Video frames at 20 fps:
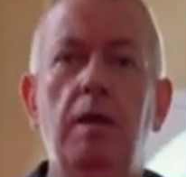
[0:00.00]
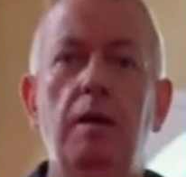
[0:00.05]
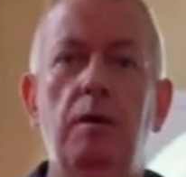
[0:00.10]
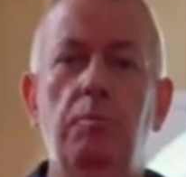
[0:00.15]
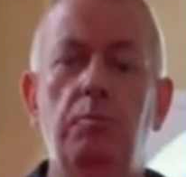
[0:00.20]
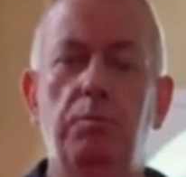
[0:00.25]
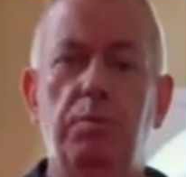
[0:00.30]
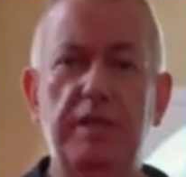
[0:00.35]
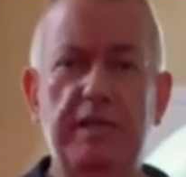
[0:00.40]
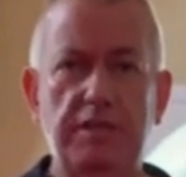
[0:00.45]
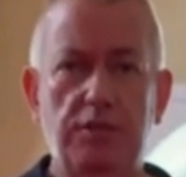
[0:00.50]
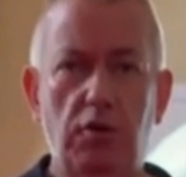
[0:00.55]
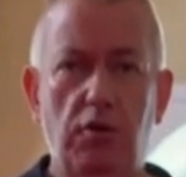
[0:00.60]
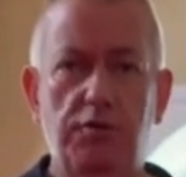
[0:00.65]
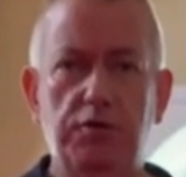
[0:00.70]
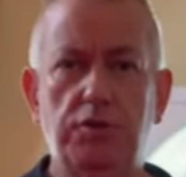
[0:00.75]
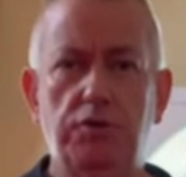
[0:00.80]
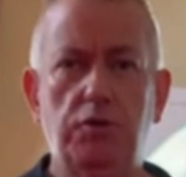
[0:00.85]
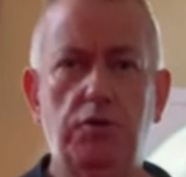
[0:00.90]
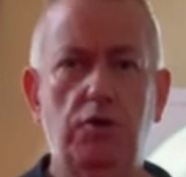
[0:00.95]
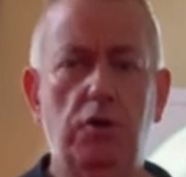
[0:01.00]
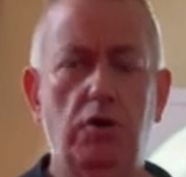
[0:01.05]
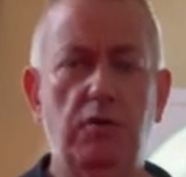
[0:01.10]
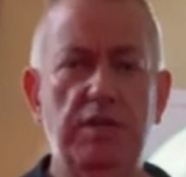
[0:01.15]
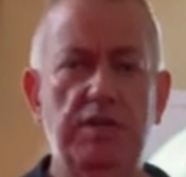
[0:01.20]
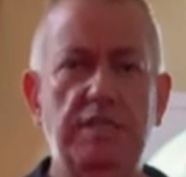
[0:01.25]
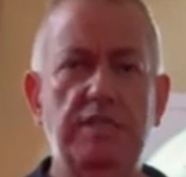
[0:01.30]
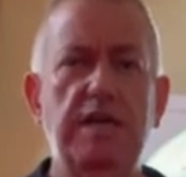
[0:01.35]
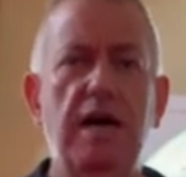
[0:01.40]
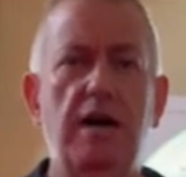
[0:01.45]
Police officers will call this
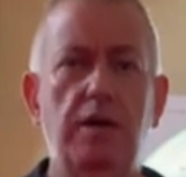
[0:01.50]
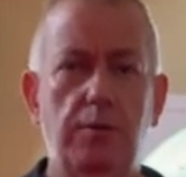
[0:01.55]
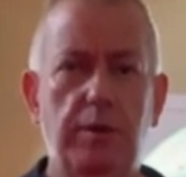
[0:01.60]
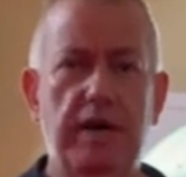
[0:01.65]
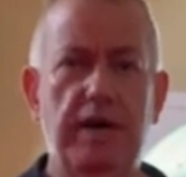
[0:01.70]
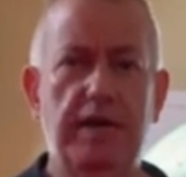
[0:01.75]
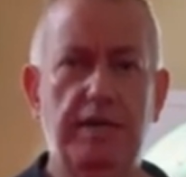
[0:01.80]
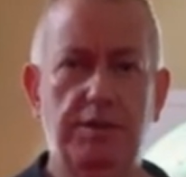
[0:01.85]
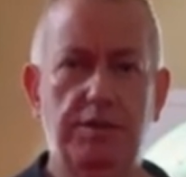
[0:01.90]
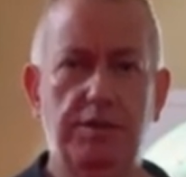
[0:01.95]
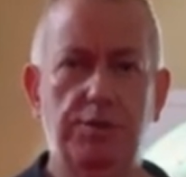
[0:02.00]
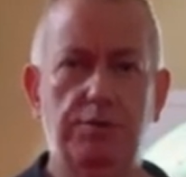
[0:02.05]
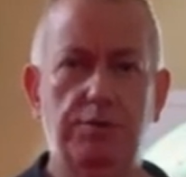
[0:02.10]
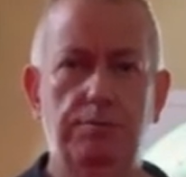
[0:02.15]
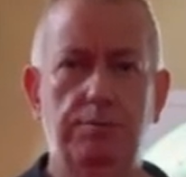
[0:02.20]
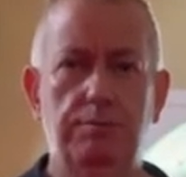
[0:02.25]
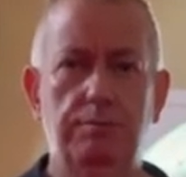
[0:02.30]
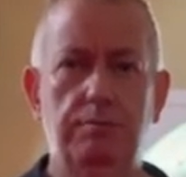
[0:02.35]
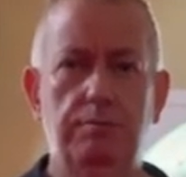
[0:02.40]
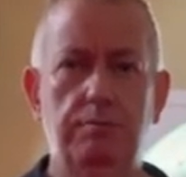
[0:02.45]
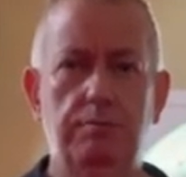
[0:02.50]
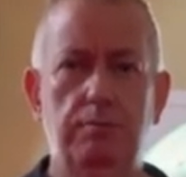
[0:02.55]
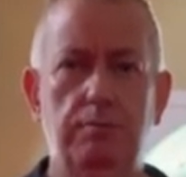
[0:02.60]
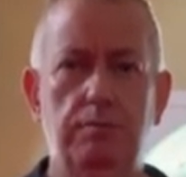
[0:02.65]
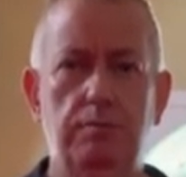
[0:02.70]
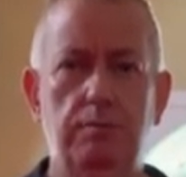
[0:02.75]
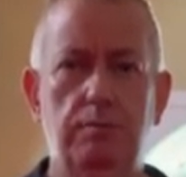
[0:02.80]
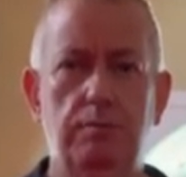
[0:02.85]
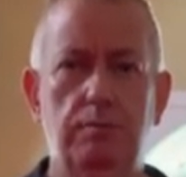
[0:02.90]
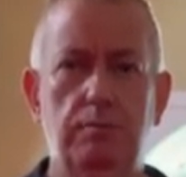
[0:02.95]
target acquisition
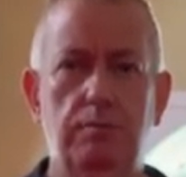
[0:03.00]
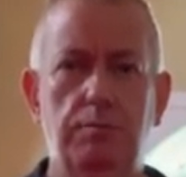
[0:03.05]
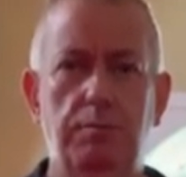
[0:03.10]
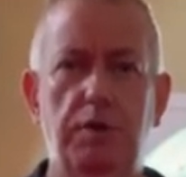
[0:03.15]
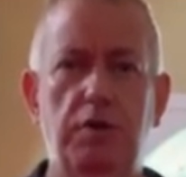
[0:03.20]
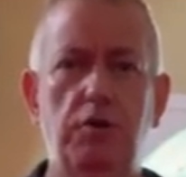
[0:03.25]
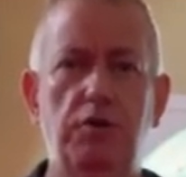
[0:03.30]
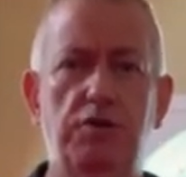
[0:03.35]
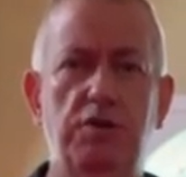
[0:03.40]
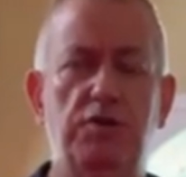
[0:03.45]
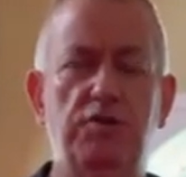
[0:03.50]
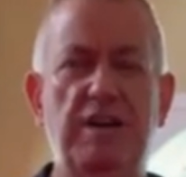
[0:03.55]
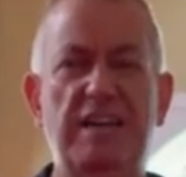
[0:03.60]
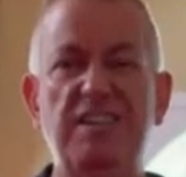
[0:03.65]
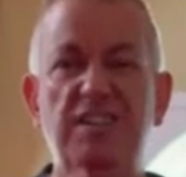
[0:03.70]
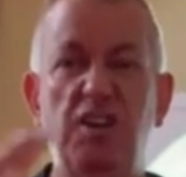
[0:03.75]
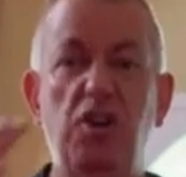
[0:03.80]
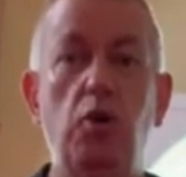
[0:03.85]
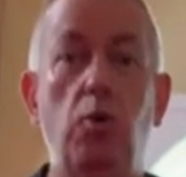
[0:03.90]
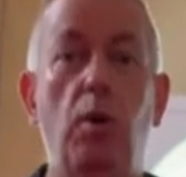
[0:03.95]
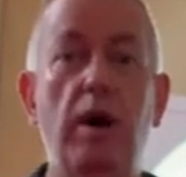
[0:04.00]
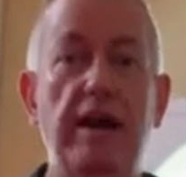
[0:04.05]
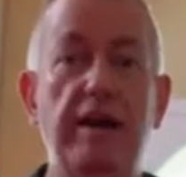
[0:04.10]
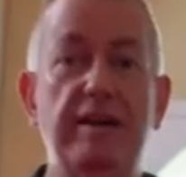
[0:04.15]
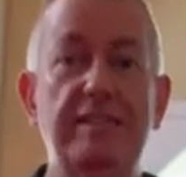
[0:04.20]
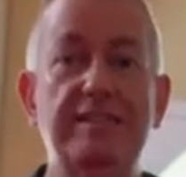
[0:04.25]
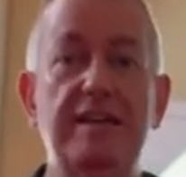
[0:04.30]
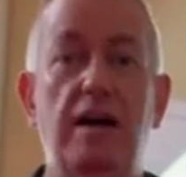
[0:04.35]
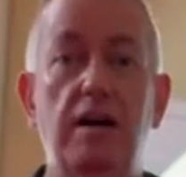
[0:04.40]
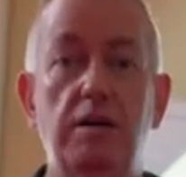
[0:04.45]
because they're trying to acquire a
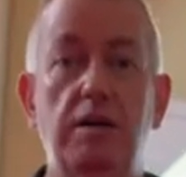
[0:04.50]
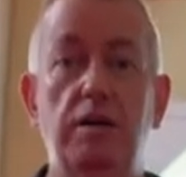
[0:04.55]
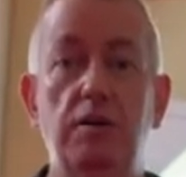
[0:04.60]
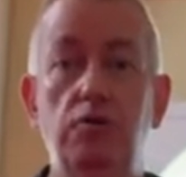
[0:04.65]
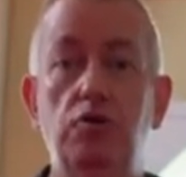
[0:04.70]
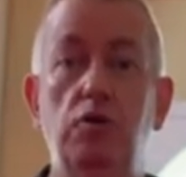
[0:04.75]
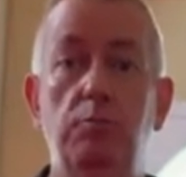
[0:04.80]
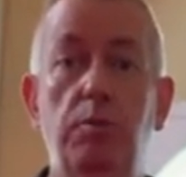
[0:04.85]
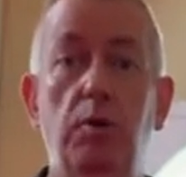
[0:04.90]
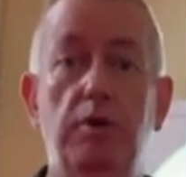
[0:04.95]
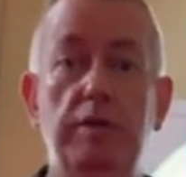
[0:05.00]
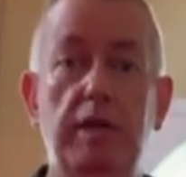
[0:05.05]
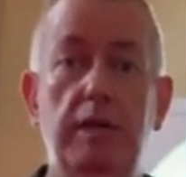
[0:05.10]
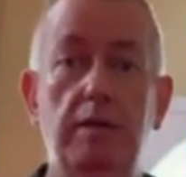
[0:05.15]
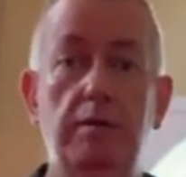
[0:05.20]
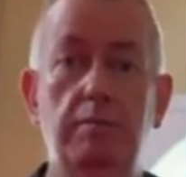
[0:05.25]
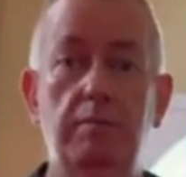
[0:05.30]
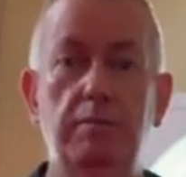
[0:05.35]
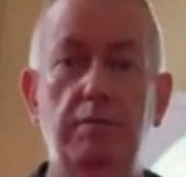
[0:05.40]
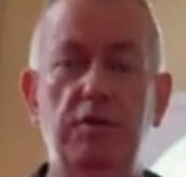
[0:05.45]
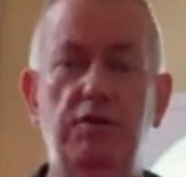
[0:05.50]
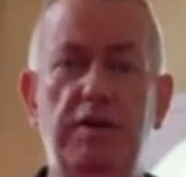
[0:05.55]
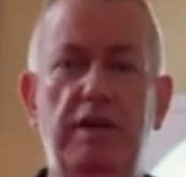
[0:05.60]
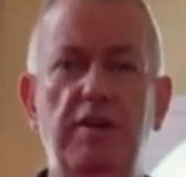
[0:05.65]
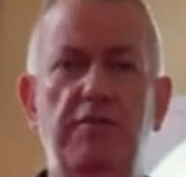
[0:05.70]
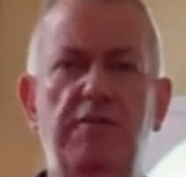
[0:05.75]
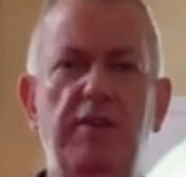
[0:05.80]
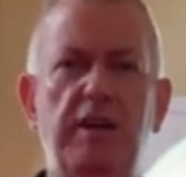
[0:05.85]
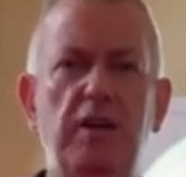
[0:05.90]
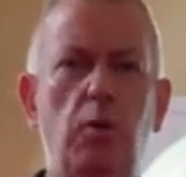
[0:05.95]
target in your body, trying to
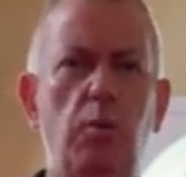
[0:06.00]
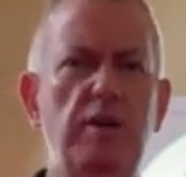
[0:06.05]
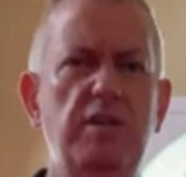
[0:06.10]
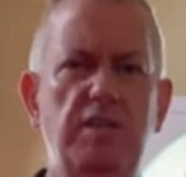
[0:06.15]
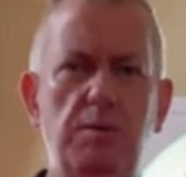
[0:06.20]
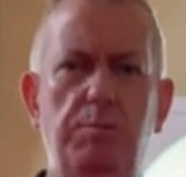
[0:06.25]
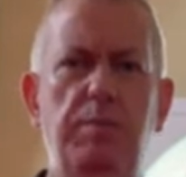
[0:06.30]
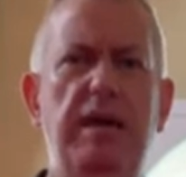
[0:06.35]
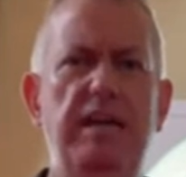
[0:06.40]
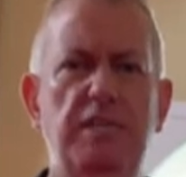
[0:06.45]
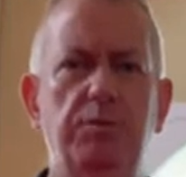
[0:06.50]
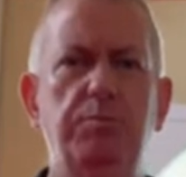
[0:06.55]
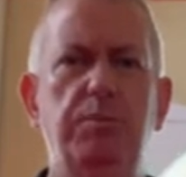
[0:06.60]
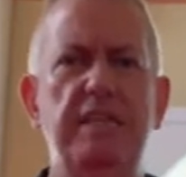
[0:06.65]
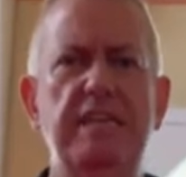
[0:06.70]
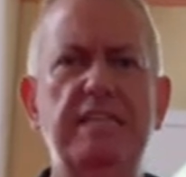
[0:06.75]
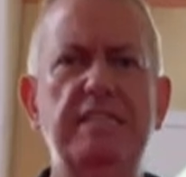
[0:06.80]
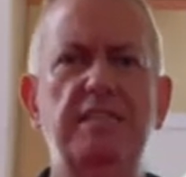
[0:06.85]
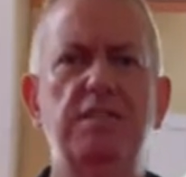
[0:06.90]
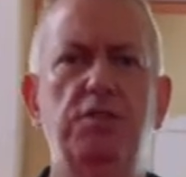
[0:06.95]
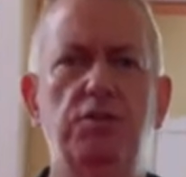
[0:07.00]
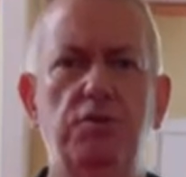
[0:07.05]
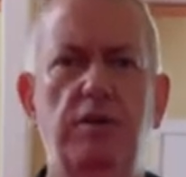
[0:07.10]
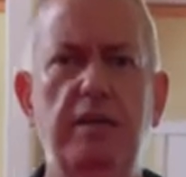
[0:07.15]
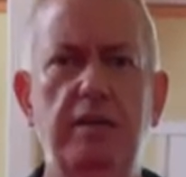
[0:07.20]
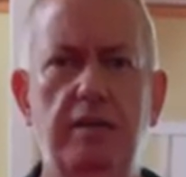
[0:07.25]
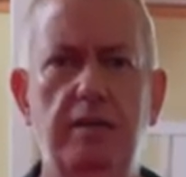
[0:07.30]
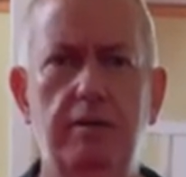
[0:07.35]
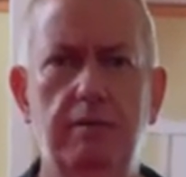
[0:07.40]
figure out where's the best place to strike.